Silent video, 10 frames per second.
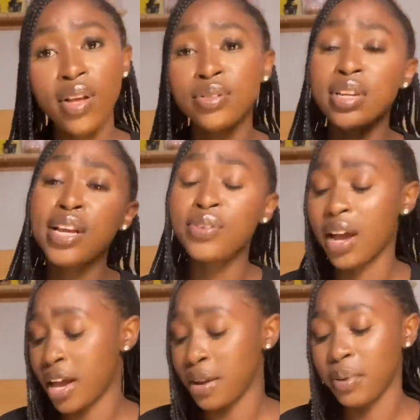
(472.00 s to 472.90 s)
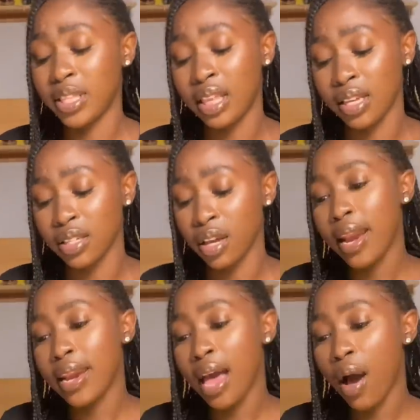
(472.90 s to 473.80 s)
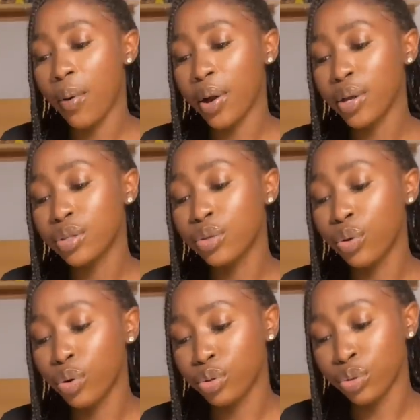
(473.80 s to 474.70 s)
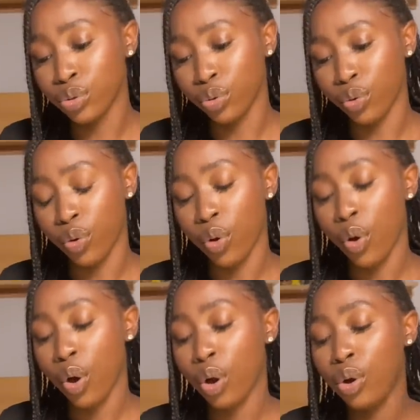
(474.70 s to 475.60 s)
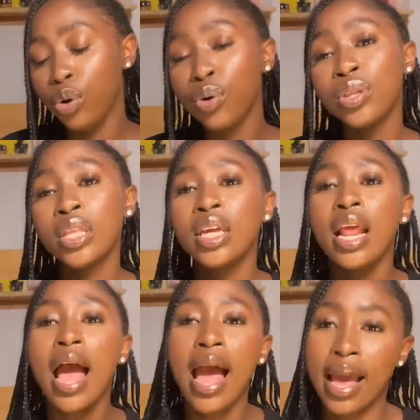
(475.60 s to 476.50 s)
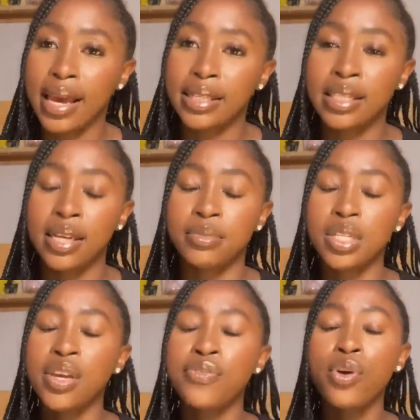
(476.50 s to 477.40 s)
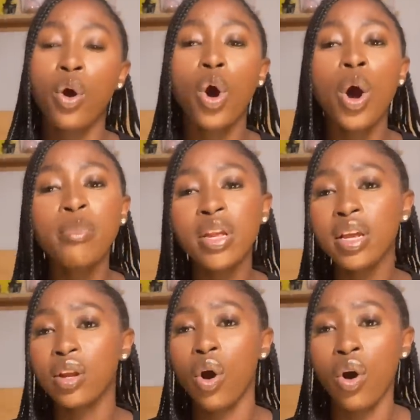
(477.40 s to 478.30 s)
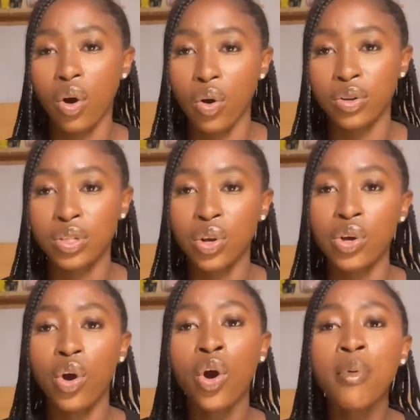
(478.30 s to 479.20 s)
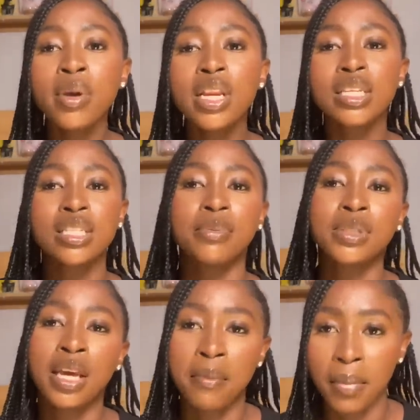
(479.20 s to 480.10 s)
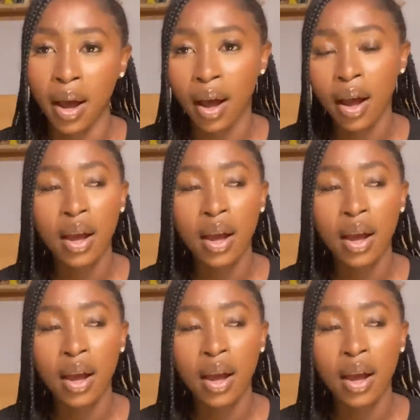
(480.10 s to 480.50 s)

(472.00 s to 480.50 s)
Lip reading: So that's what academic things. Now we're going to go to clothing items. If you're coming in August or you're coming in September,